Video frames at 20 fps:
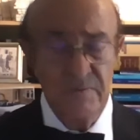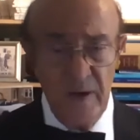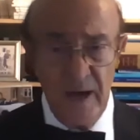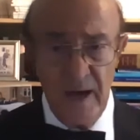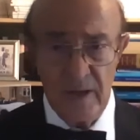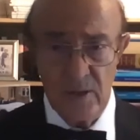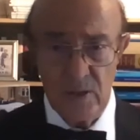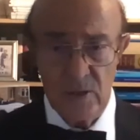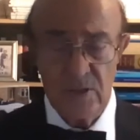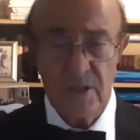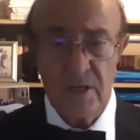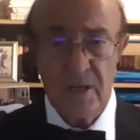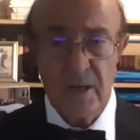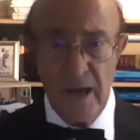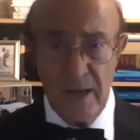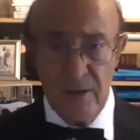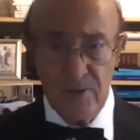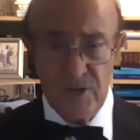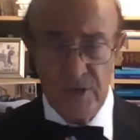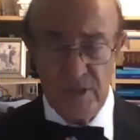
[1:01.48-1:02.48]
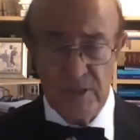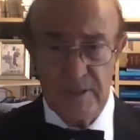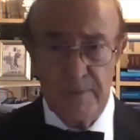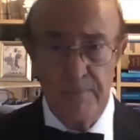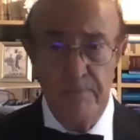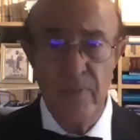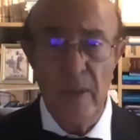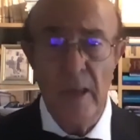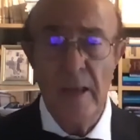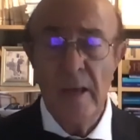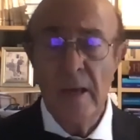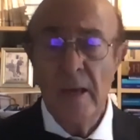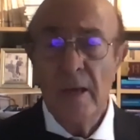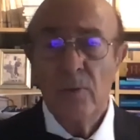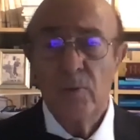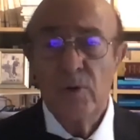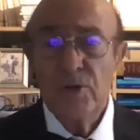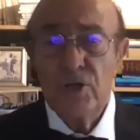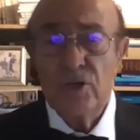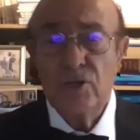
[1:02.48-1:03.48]
various countries,
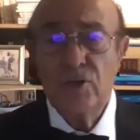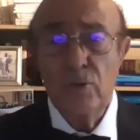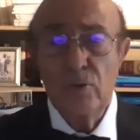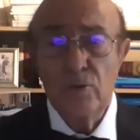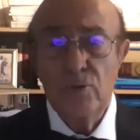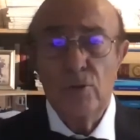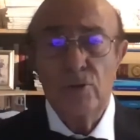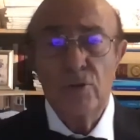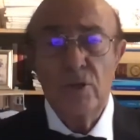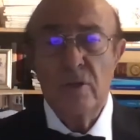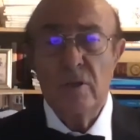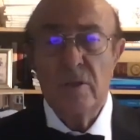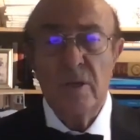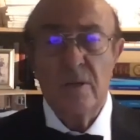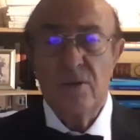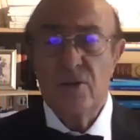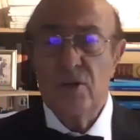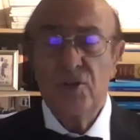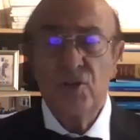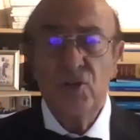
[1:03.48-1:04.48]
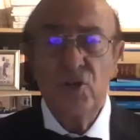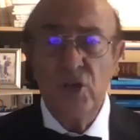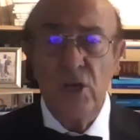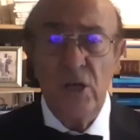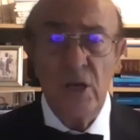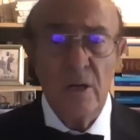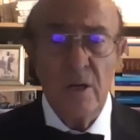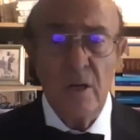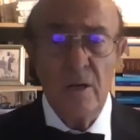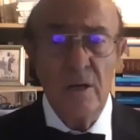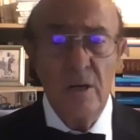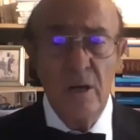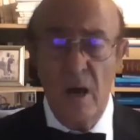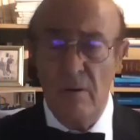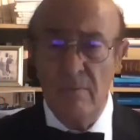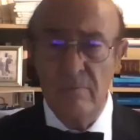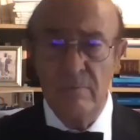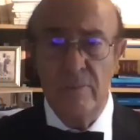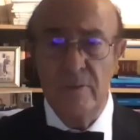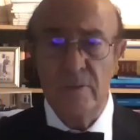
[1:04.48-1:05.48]
which is due to the, the sheer
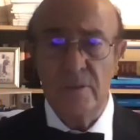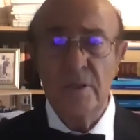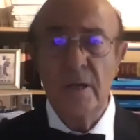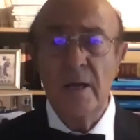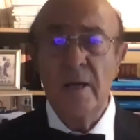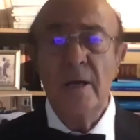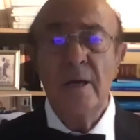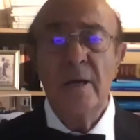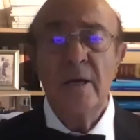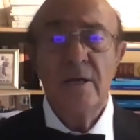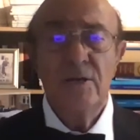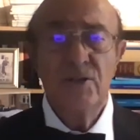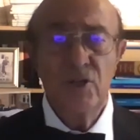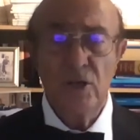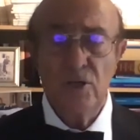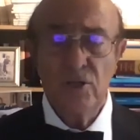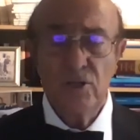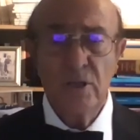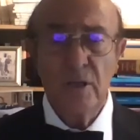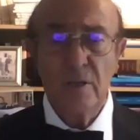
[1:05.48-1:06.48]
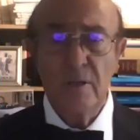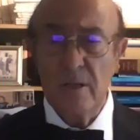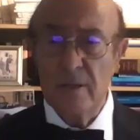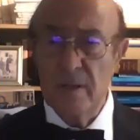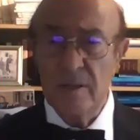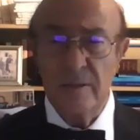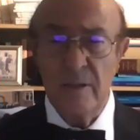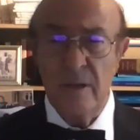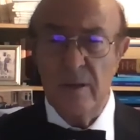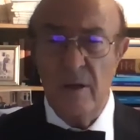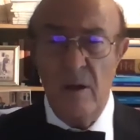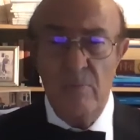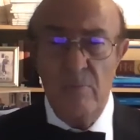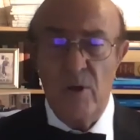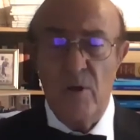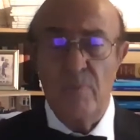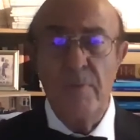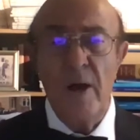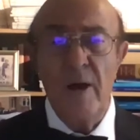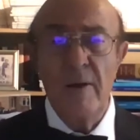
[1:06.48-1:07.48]
numbers it's just the, the, the
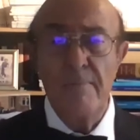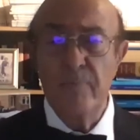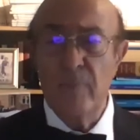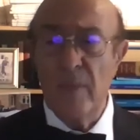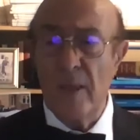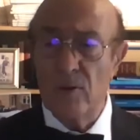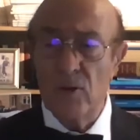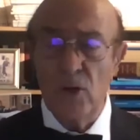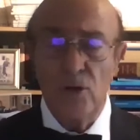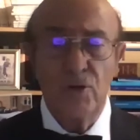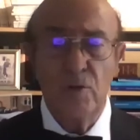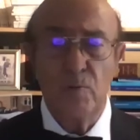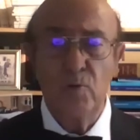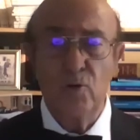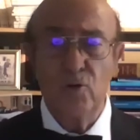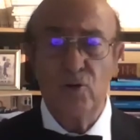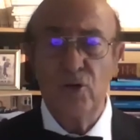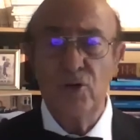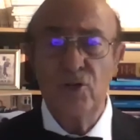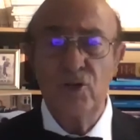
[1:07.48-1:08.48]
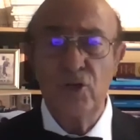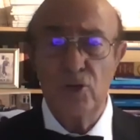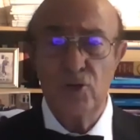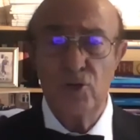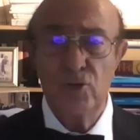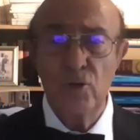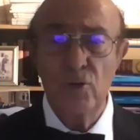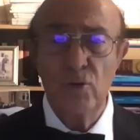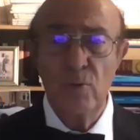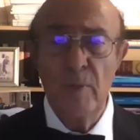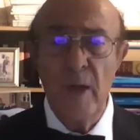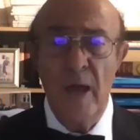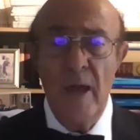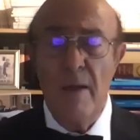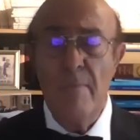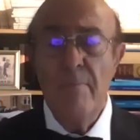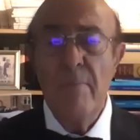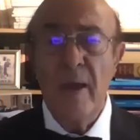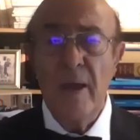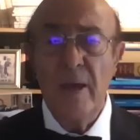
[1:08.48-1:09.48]
number of um, contributors just too
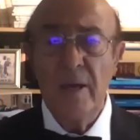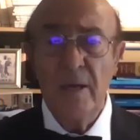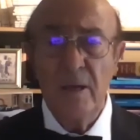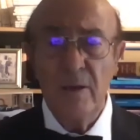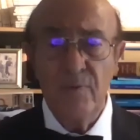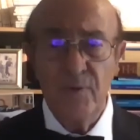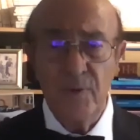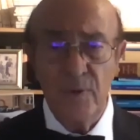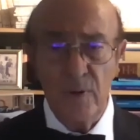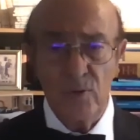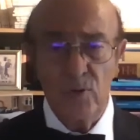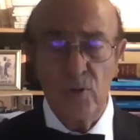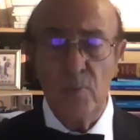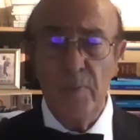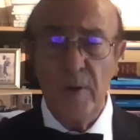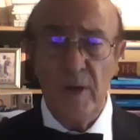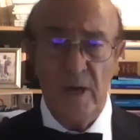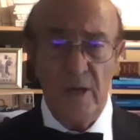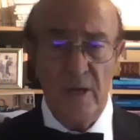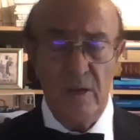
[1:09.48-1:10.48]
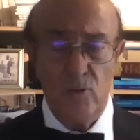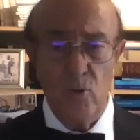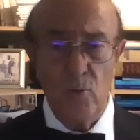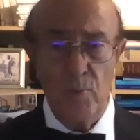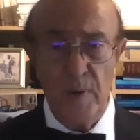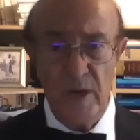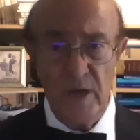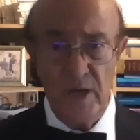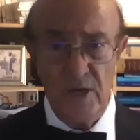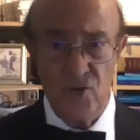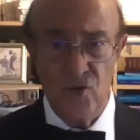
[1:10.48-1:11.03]
many for to pay to pay